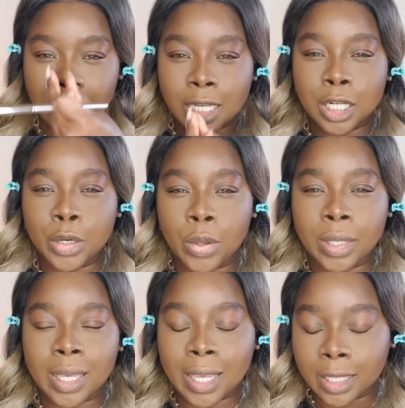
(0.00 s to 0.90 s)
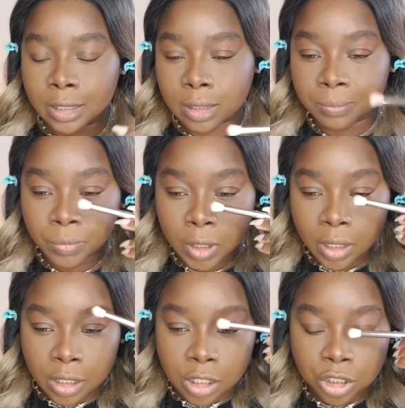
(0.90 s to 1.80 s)
elongate
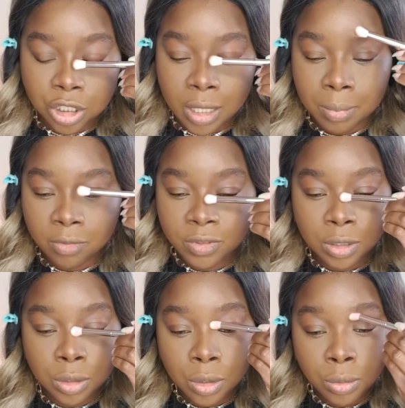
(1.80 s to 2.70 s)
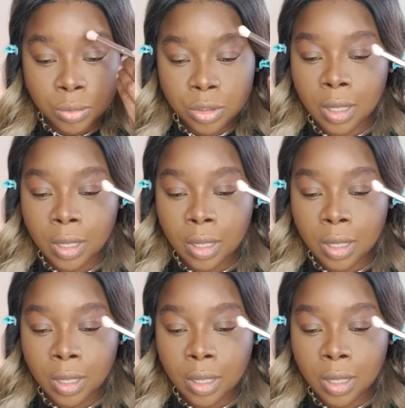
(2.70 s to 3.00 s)
the shape of the nose.